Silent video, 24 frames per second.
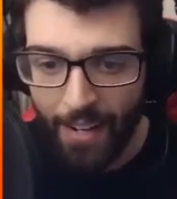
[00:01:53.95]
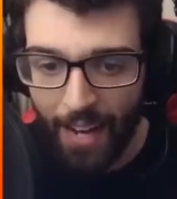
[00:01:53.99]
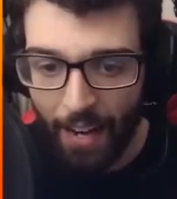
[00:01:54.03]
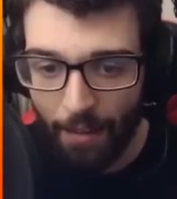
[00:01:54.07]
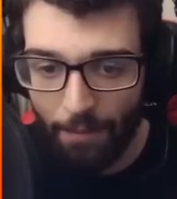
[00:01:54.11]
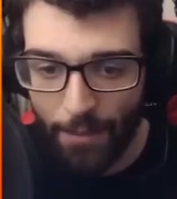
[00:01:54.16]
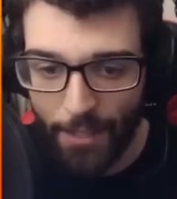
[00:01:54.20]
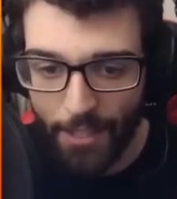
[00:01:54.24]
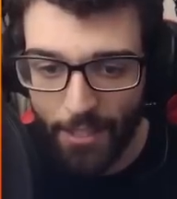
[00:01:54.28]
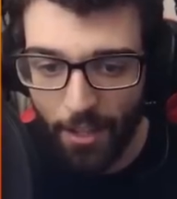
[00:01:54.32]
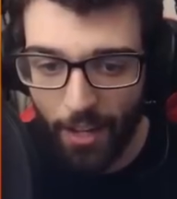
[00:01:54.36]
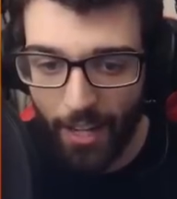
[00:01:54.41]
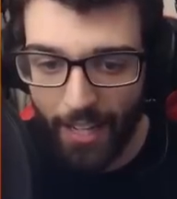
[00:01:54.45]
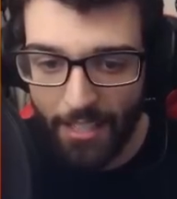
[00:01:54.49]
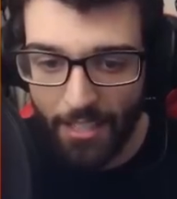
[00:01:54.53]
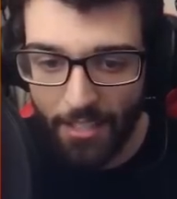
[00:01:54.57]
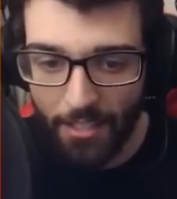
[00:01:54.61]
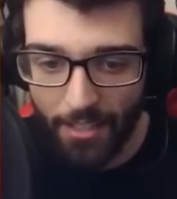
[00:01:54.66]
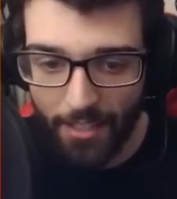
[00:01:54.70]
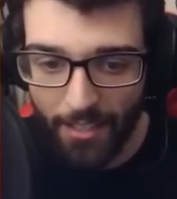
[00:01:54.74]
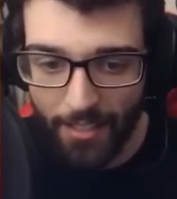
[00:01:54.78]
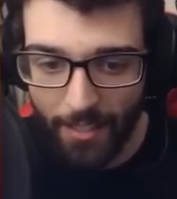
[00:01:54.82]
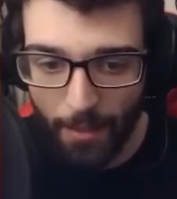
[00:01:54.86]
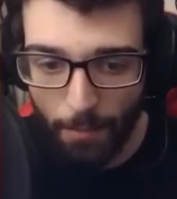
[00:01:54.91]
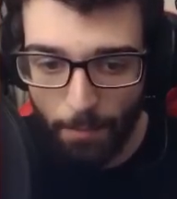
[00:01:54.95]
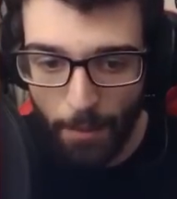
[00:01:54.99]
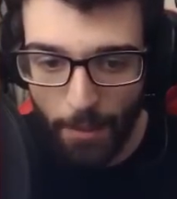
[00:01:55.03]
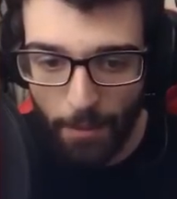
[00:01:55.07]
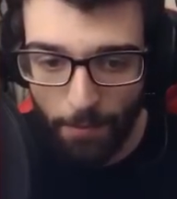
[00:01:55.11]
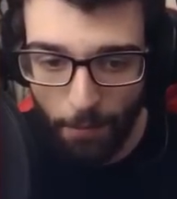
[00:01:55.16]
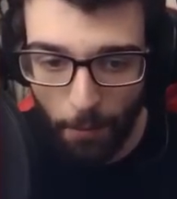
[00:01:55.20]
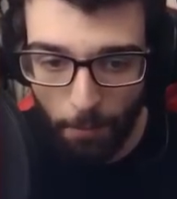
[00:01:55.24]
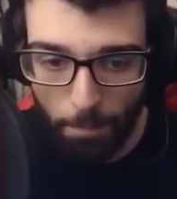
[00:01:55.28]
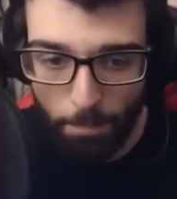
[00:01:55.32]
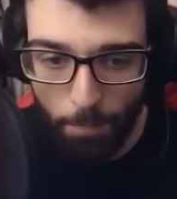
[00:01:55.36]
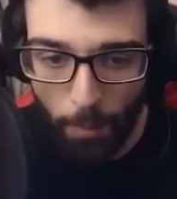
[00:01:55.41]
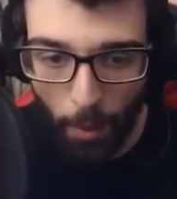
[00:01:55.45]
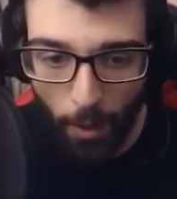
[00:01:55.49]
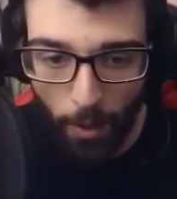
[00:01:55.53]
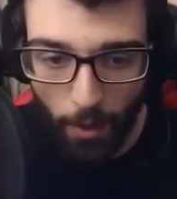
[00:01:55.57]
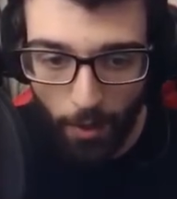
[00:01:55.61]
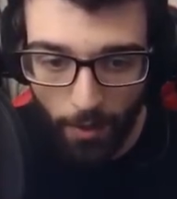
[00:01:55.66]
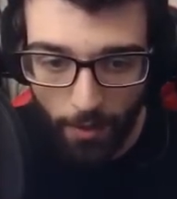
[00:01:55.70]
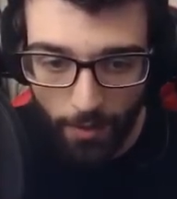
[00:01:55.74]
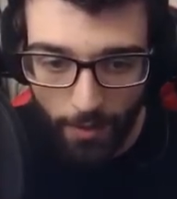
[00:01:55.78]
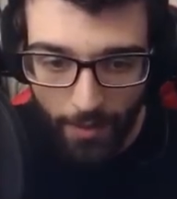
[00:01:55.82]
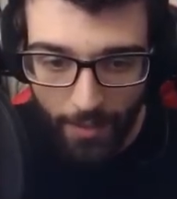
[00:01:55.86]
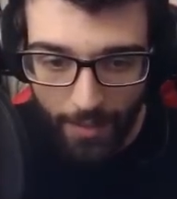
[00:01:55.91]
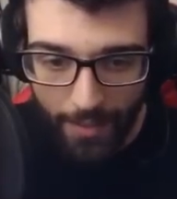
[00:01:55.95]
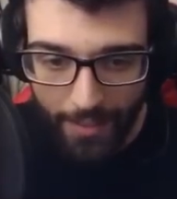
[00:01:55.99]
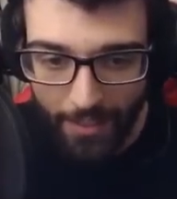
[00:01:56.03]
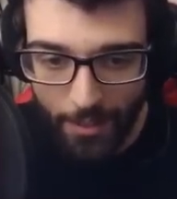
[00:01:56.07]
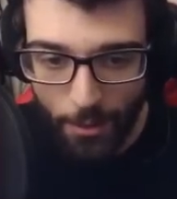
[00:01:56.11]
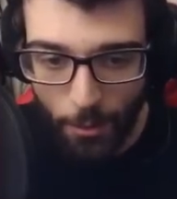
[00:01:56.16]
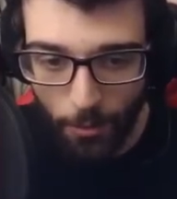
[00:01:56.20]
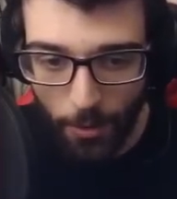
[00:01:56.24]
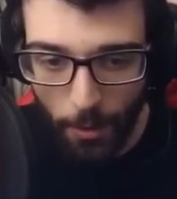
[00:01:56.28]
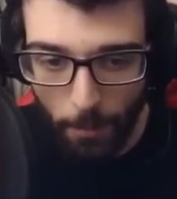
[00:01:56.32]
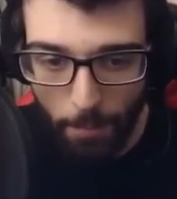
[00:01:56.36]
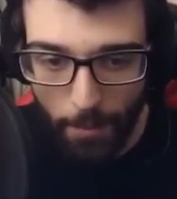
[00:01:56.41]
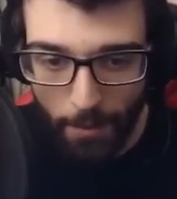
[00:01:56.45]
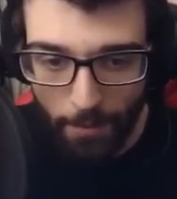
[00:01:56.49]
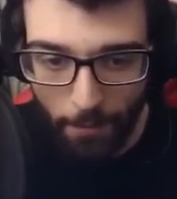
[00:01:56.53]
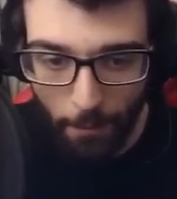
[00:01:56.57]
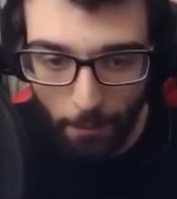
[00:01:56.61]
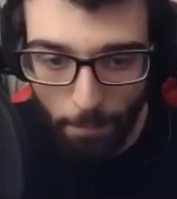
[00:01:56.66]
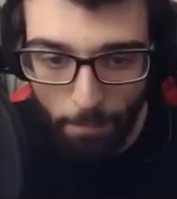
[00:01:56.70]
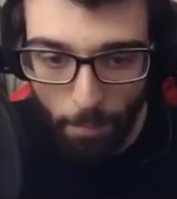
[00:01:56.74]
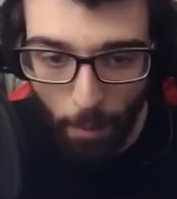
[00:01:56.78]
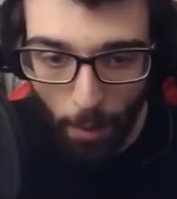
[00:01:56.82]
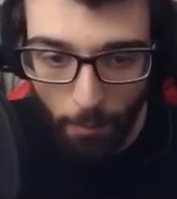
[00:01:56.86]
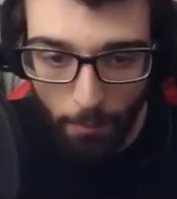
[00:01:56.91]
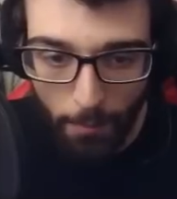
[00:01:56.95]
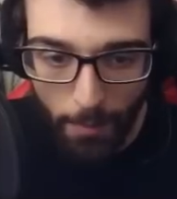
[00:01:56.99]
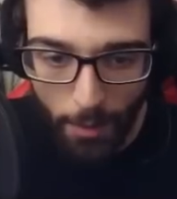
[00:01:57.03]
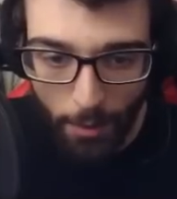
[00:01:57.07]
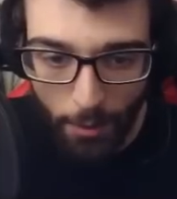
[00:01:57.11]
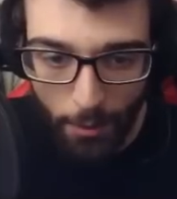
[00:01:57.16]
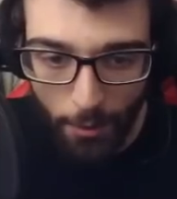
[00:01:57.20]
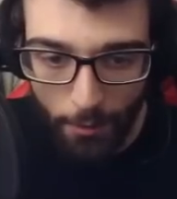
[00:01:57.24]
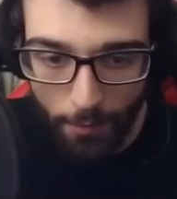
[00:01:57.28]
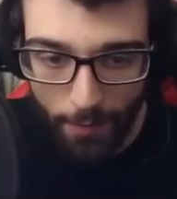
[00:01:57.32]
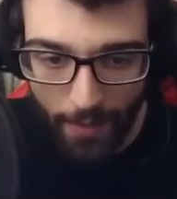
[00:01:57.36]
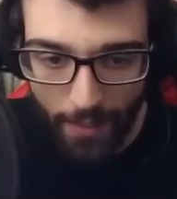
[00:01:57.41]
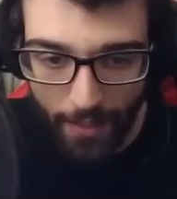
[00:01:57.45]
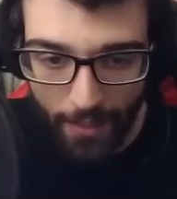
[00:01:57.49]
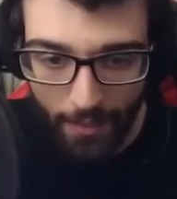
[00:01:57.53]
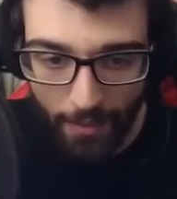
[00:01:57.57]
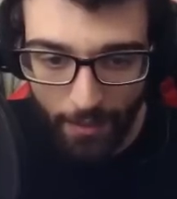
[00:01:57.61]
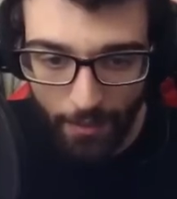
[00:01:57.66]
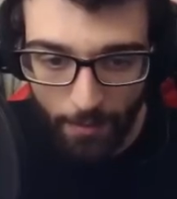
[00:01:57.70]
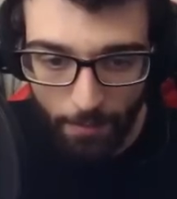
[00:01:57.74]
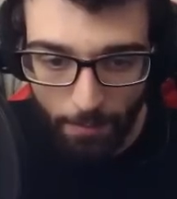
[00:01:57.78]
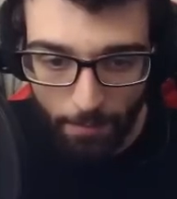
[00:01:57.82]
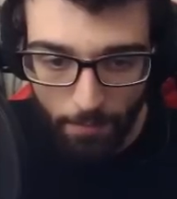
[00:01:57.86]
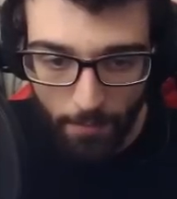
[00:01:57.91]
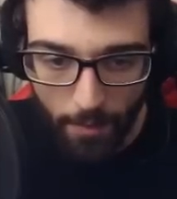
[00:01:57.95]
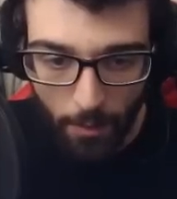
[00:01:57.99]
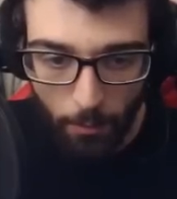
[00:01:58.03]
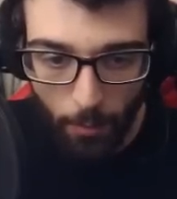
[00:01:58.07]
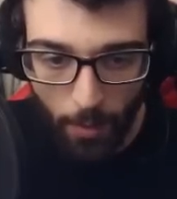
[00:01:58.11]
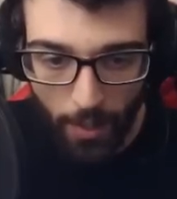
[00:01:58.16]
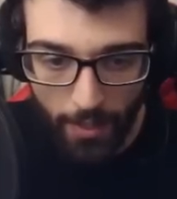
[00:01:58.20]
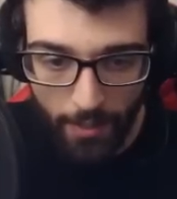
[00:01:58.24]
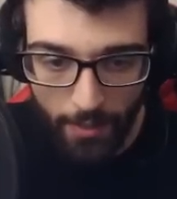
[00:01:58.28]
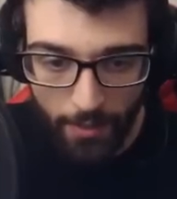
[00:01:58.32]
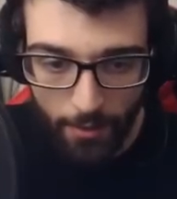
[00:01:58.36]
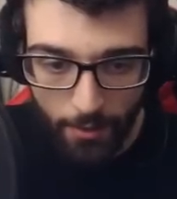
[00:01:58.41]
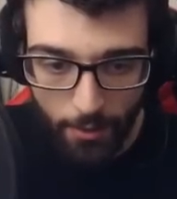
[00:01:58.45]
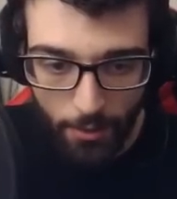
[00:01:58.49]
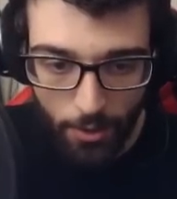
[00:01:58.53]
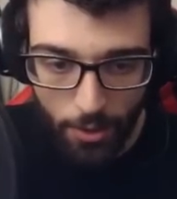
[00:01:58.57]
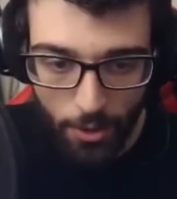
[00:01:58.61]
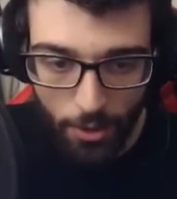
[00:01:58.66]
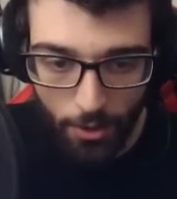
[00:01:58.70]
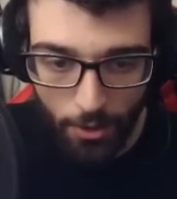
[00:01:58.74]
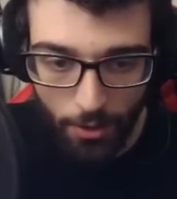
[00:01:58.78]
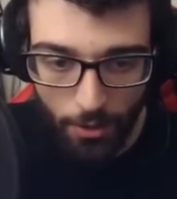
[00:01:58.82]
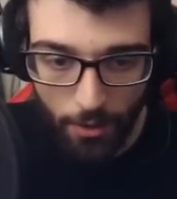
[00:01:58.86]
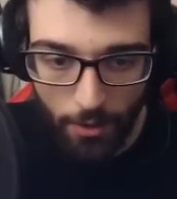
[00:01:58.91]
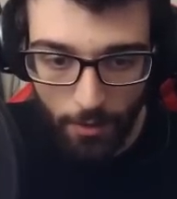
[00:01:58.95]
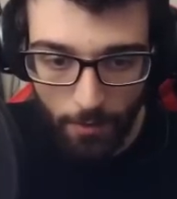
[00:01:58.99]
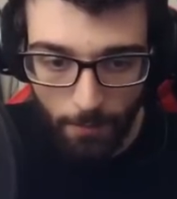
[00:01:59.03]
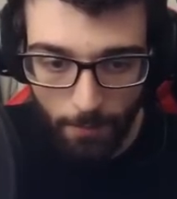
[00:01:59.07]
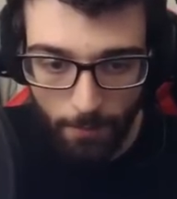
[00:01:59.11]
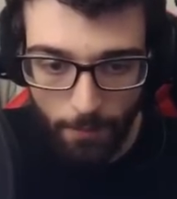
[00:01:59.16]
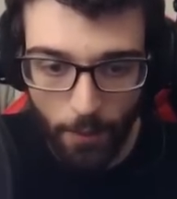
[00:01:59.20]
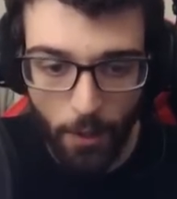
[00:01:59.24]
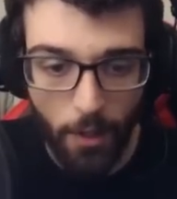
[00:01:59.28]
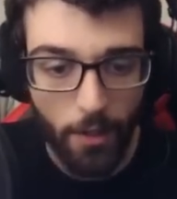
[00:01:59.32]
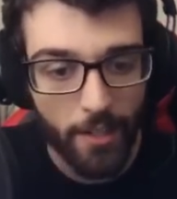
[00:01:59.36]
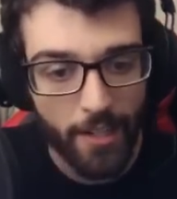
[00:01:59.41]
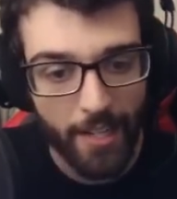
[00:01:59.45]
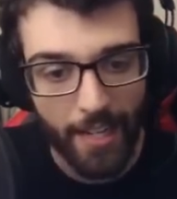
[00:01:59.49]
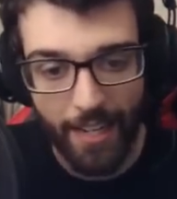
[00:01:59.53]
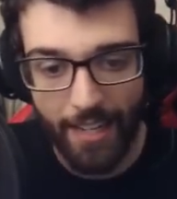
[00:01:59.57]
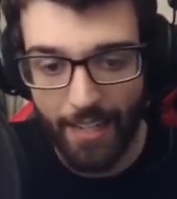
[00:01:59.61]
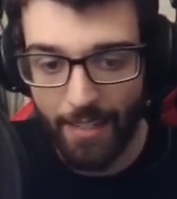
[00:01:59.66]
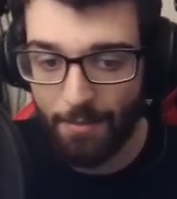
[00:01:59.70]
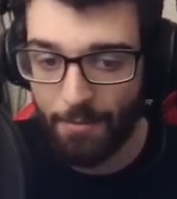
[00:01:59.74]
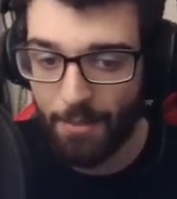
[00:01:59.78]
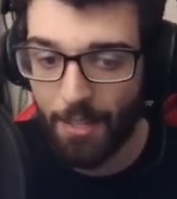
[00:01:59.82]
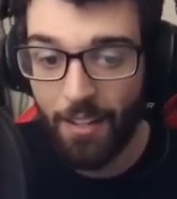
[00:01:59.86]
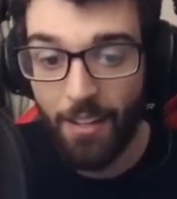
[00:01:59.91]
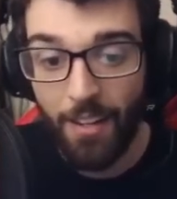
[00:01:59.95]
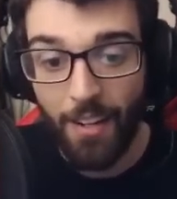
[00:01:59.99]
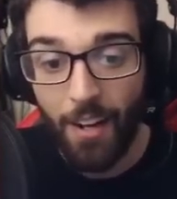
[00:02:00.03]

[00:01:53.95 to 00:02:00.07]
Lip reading: And this guy, just a bit of a bot. He's doing a bit of a bot maneuver here. 1, 2, 3. Okay.